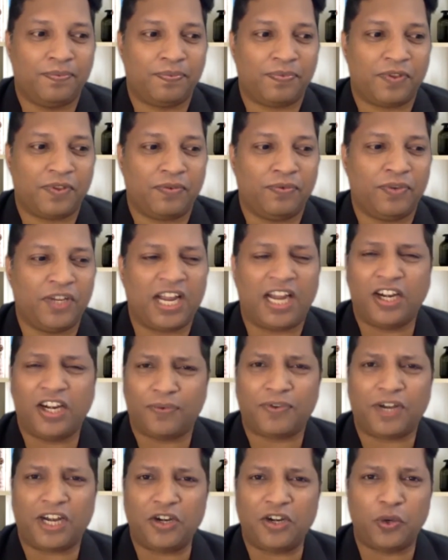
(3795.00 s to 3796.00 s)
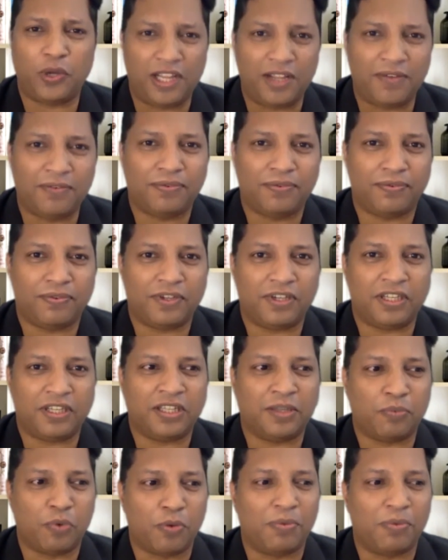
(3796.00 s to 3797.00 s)
We kind of tend to live in
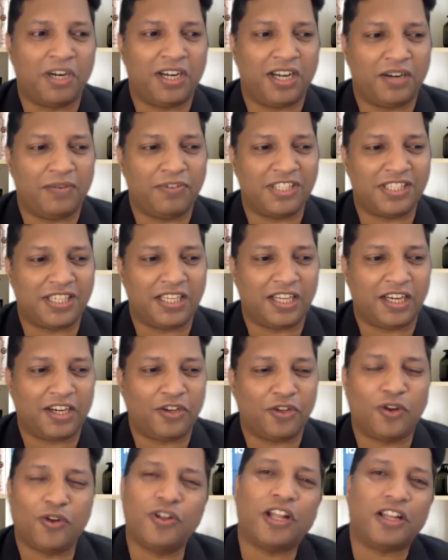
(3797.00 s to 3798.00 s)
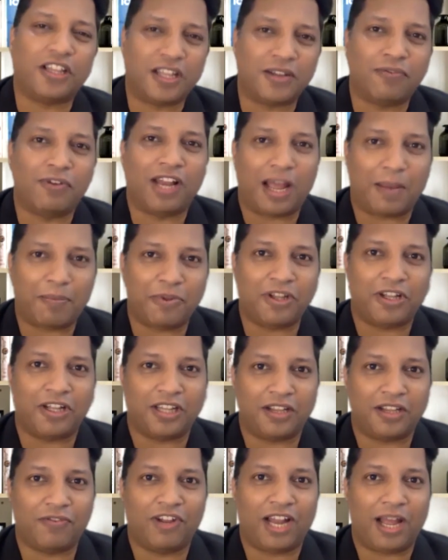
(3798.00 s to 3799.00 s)
the moment and we say that nothing will happen,
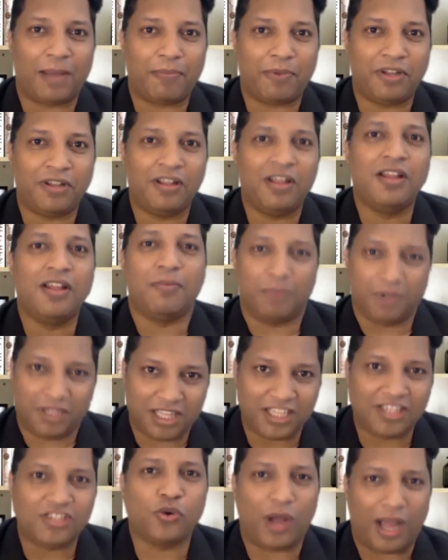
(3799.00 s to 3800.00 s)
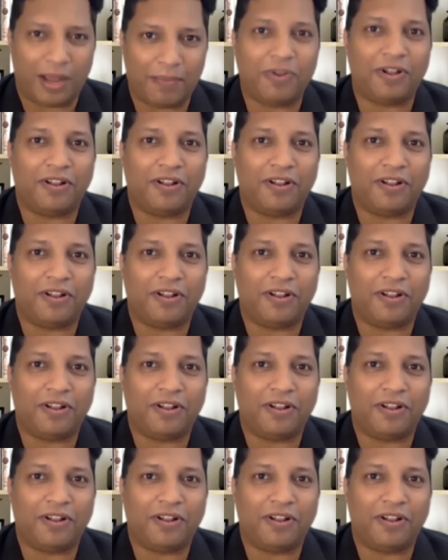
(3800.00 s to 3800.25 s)
but things do happen.